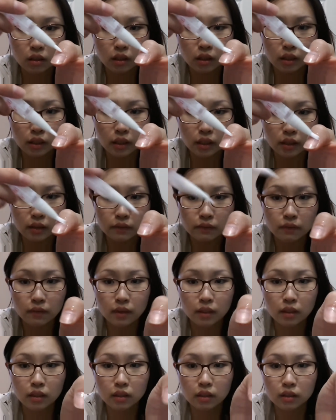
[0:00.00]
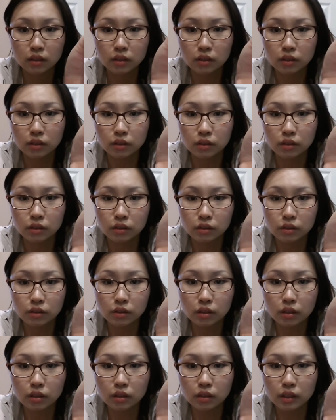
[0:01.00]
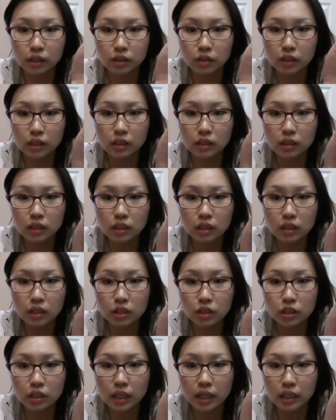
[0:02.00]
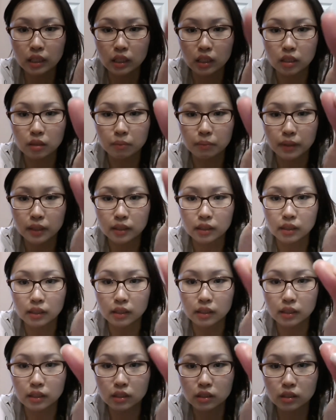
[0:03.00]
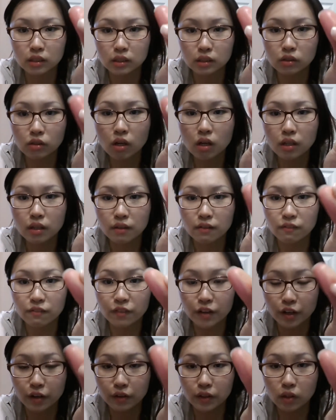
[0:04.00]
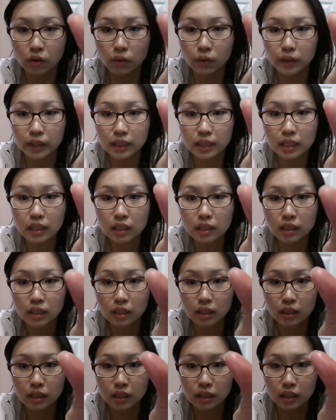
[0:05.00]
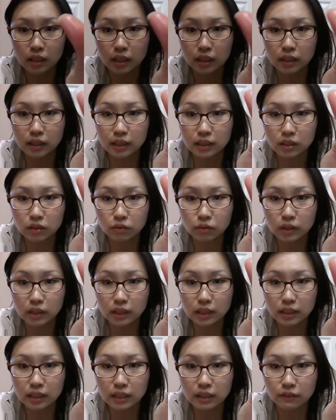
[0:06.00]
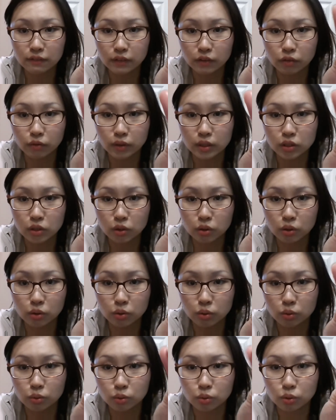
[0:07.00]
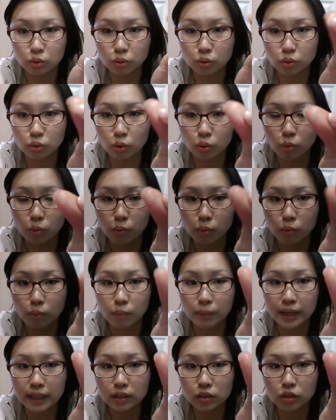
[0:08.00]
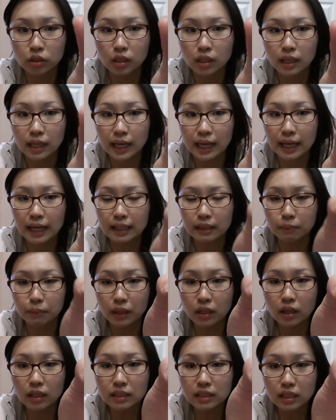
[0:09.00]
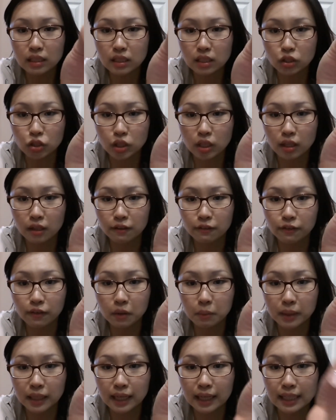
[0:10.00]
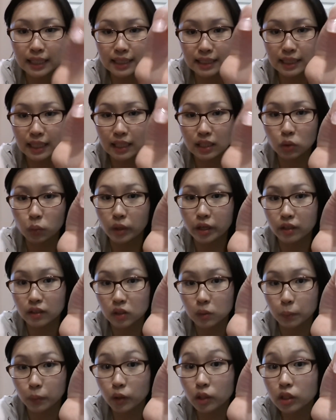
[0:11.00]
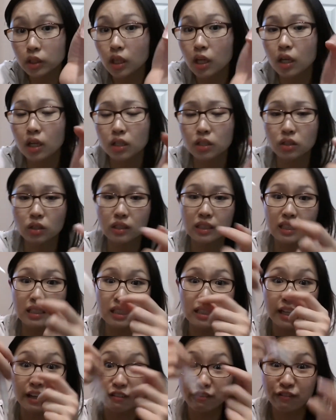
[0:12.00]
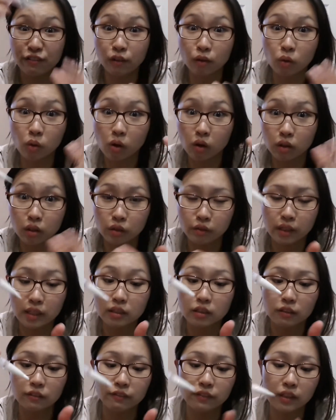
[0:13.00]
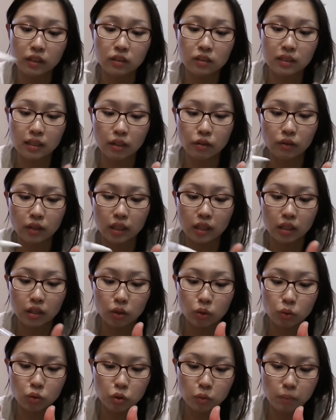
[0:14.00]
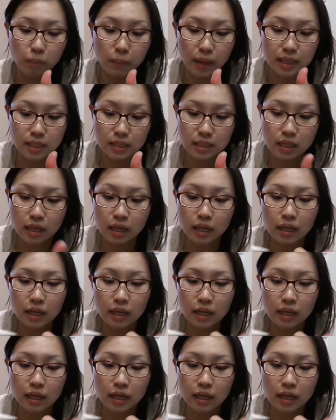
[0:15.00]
Yeah. So as you can see, it's shiny, but it's not very oily. It doesn't really leave a residue so much. And because it's a gel form, it kind of stays where it's put, so it doesn't like flow all around your fingers and create a huge mess.